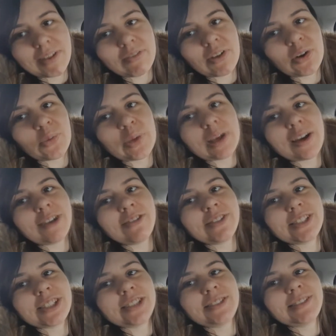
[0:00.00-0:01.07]
I've got a week off,
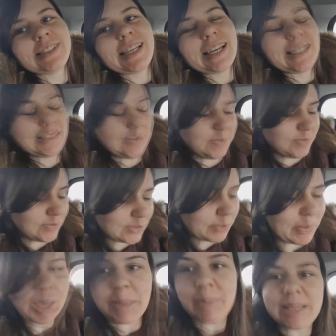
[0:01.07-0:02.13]
so
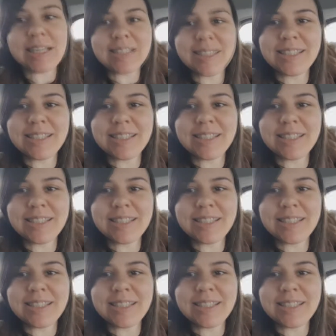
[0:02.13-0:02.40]
I'm happy.